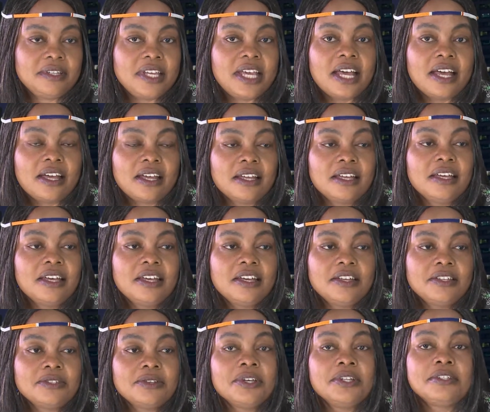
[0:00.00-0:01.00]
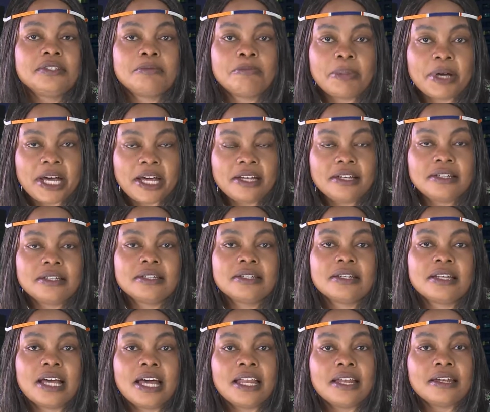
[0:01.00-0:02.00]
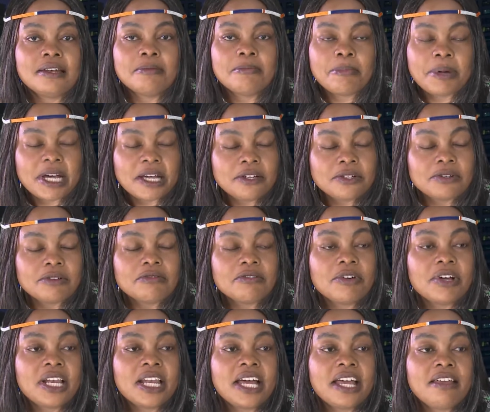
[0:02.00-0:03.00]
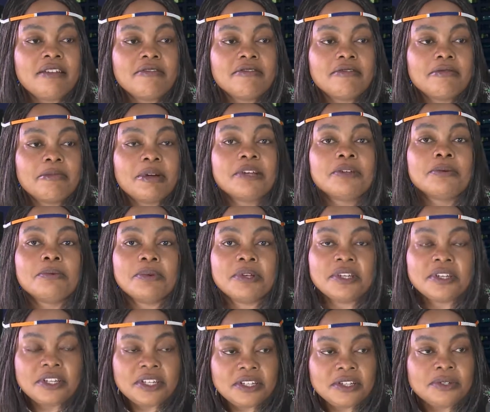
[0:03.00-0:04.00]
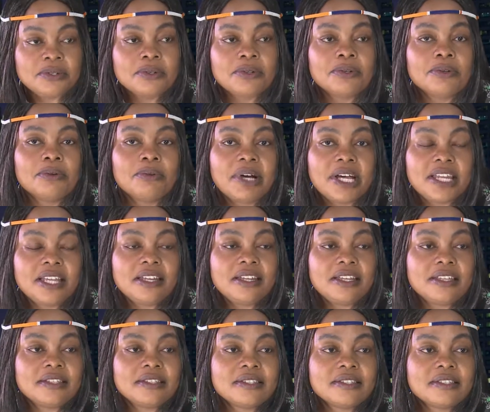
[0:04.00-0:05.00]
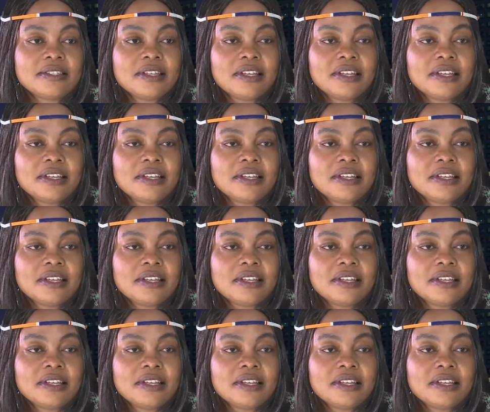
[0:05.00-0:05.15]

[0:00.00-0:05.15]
Yeah. So it's part of our life, but we need to know what it is.